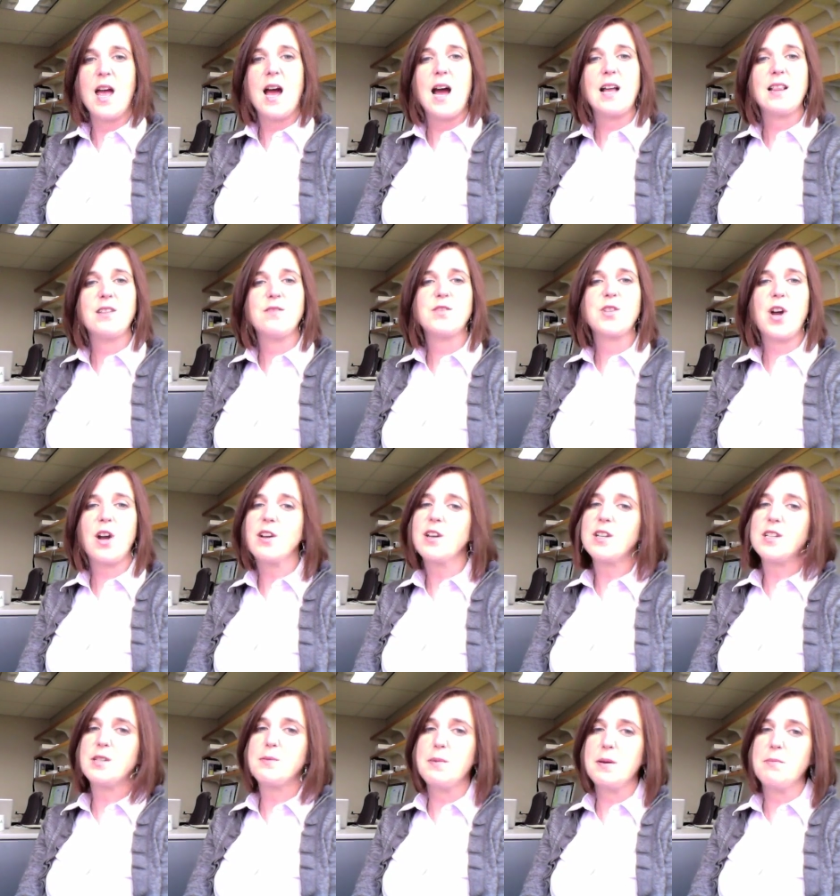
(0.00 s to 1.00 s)
I love
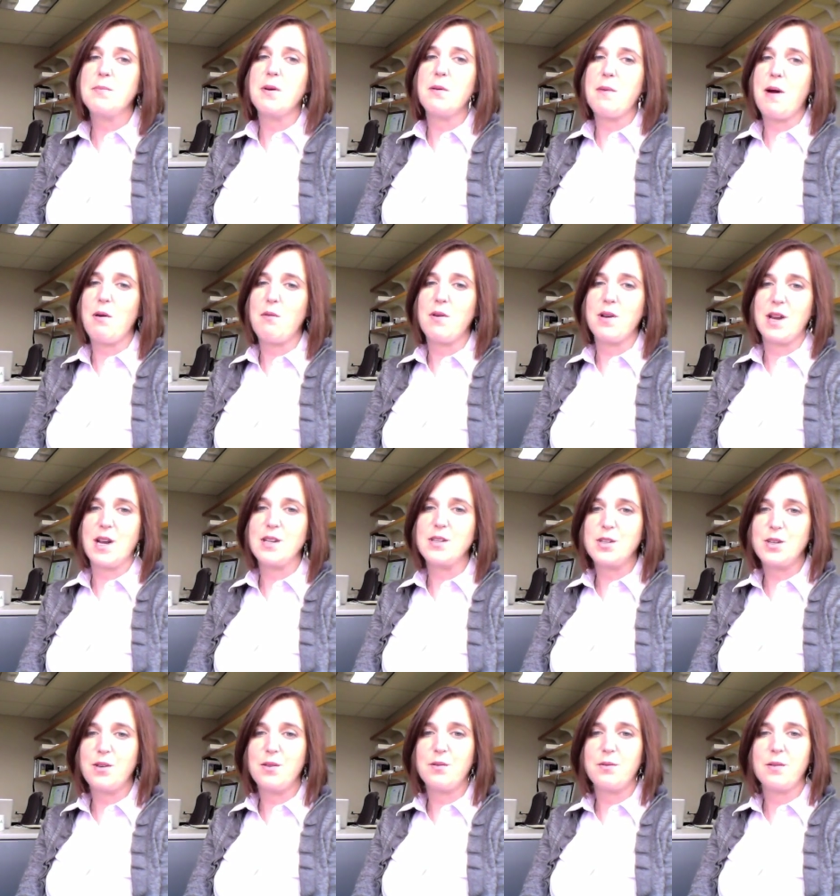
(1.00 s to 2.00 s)
talking to people about what I
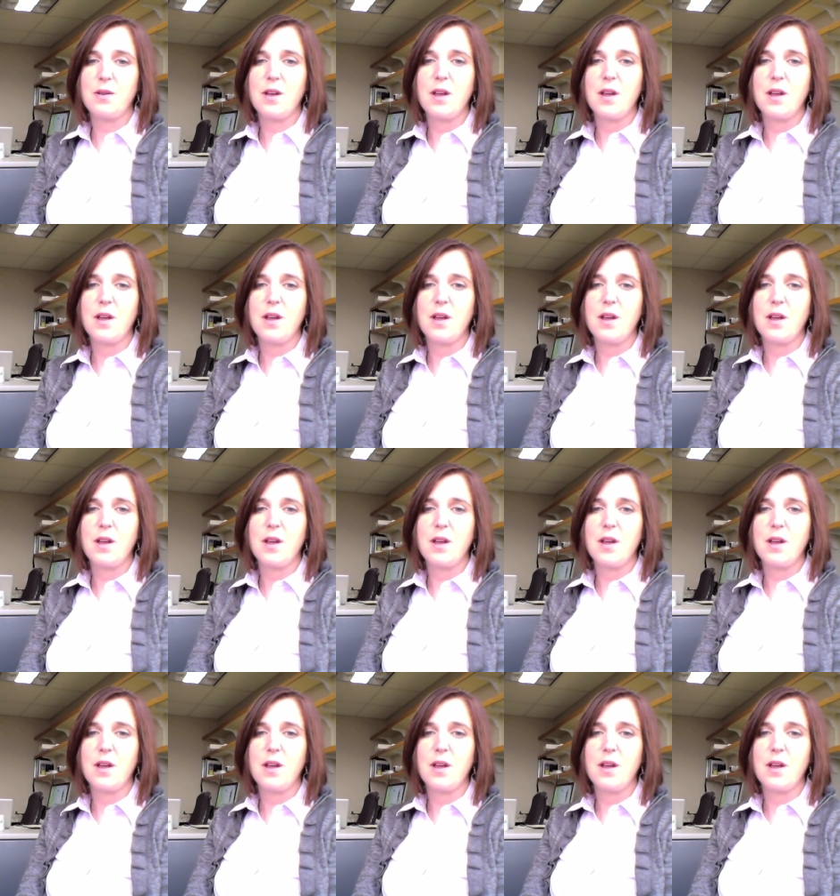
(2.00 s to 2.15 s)
do.